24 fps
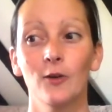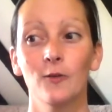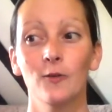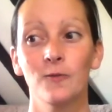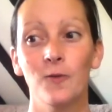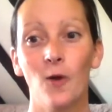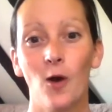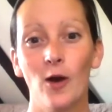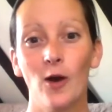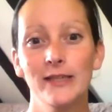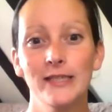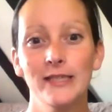
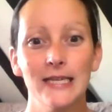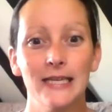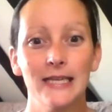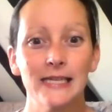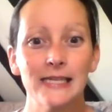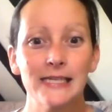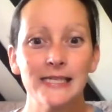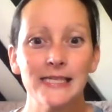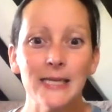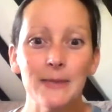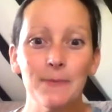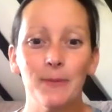finding
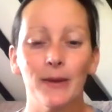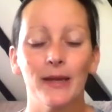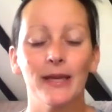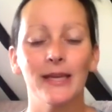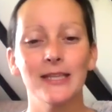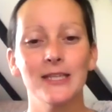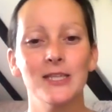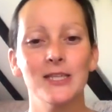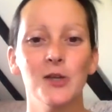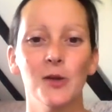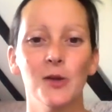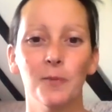seeping
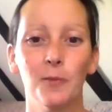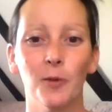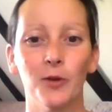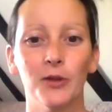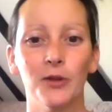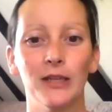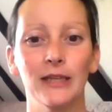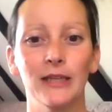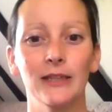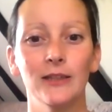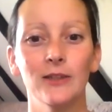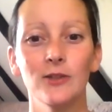into your
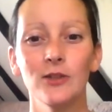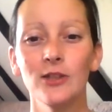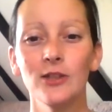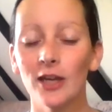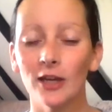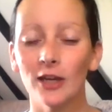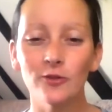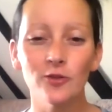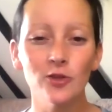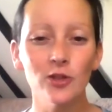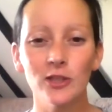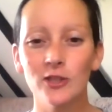body, you
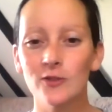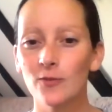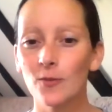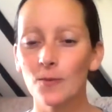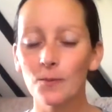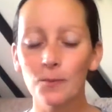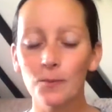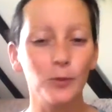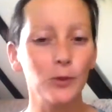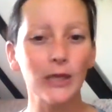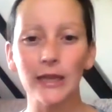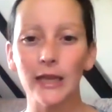know, just
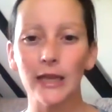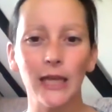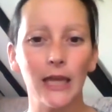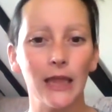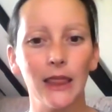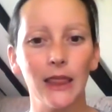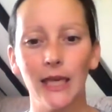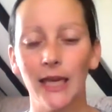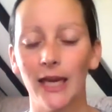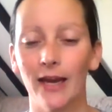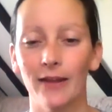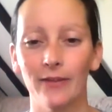from breathing
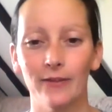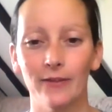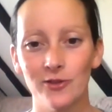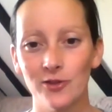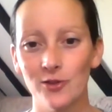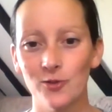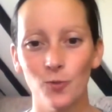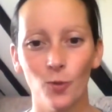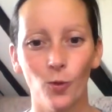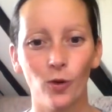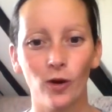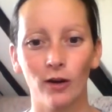in the air as
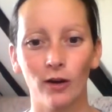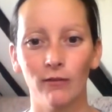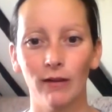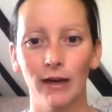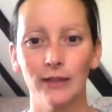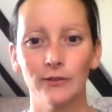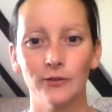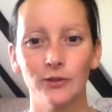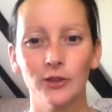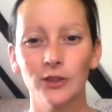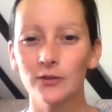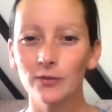you walk
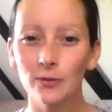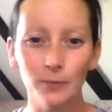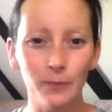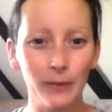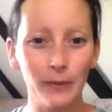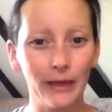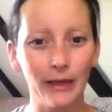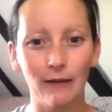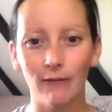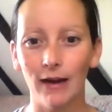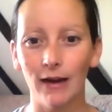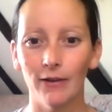around, just from
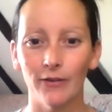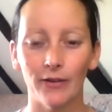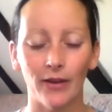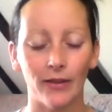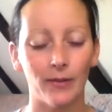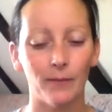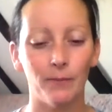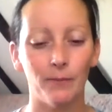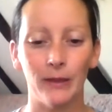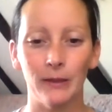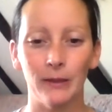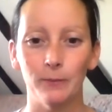being around
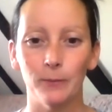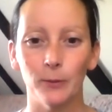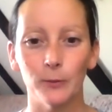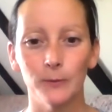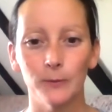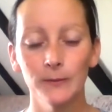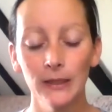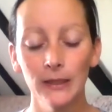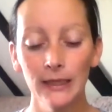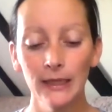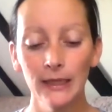other people.